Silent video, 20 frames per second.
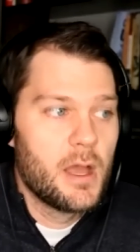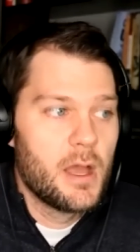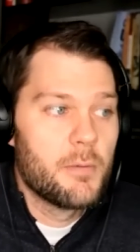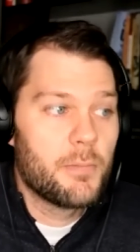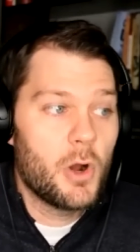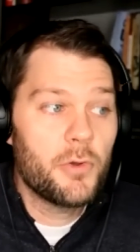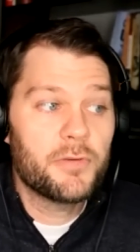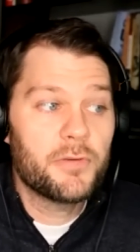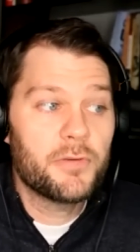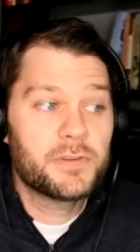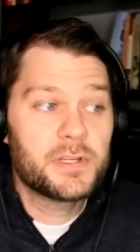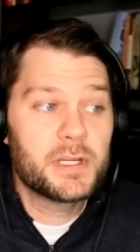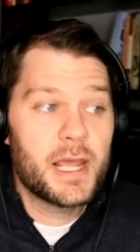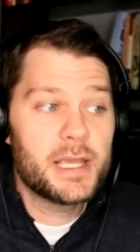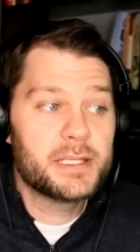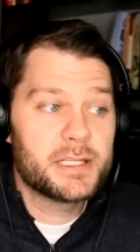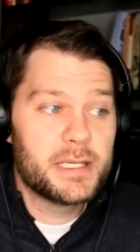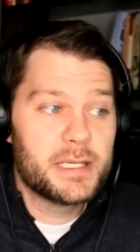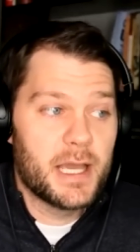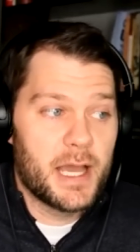Both of
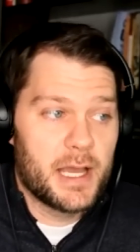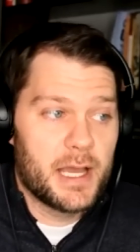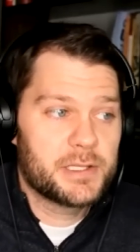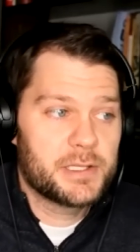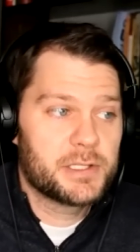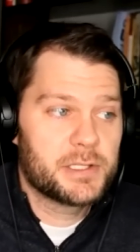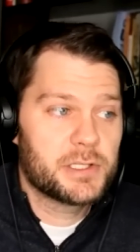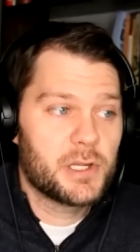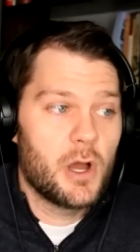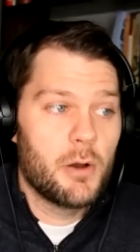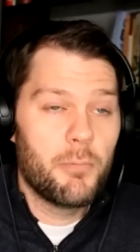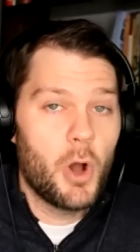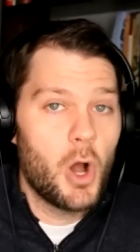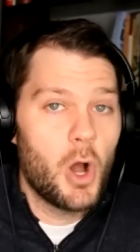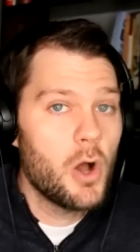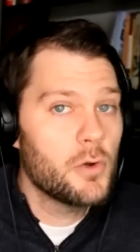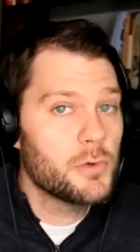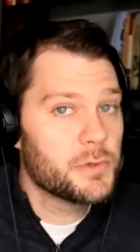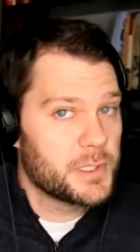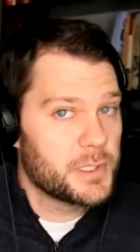today's guests
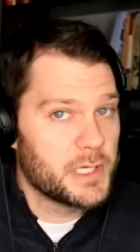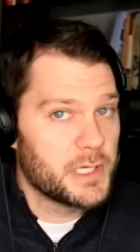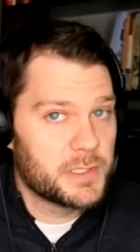oppose these